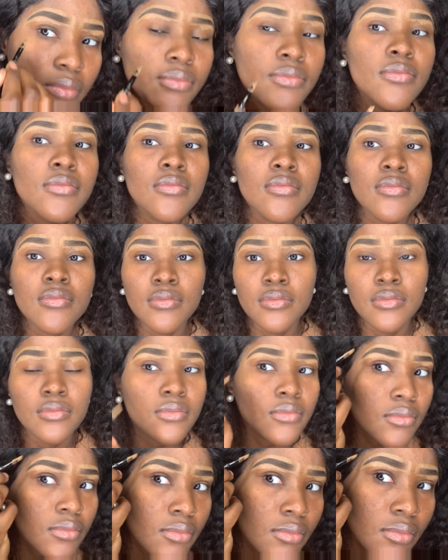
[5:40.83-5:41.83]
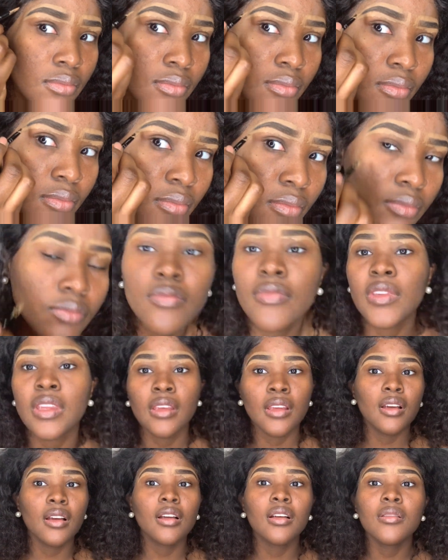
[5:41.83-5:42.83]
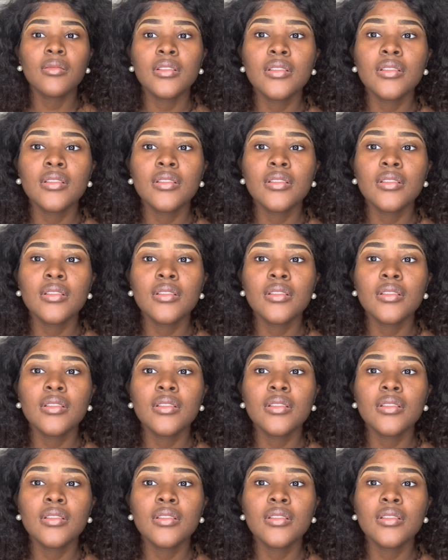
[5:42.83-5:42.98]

And I think I almost got it.